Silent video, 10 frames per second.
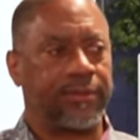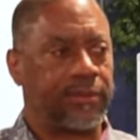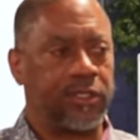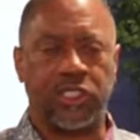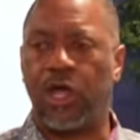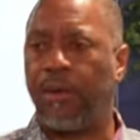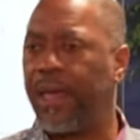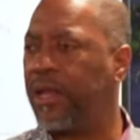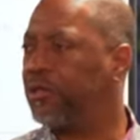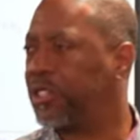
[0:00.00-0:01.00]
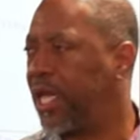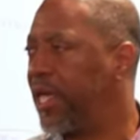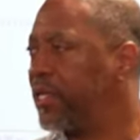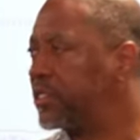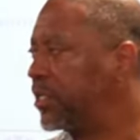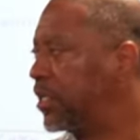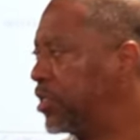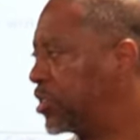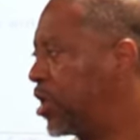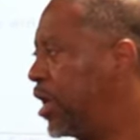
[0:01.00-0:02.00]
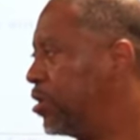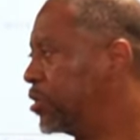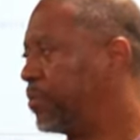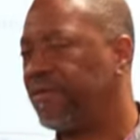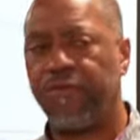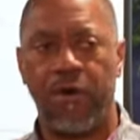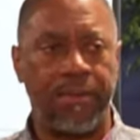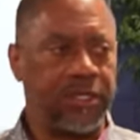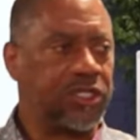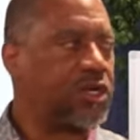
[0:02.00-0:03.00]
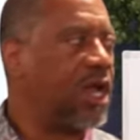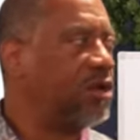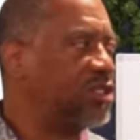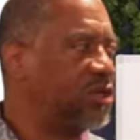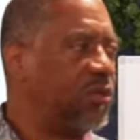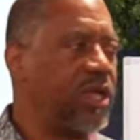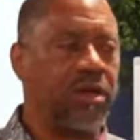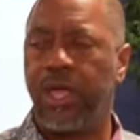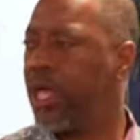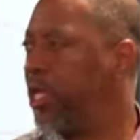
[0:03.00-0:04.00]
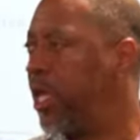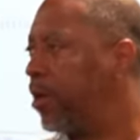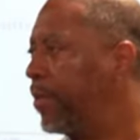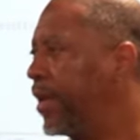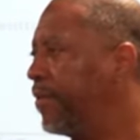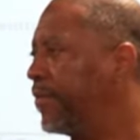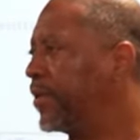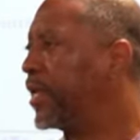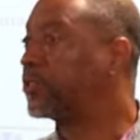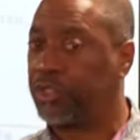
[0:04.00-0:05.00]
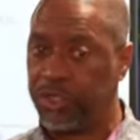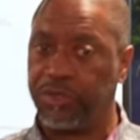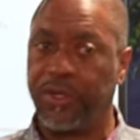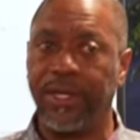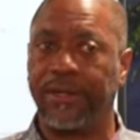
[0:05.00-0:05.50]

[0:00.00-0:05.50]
You start back losing energy. You start losing performance. You start losing will. You ain't gonna believe it. That's what you do here,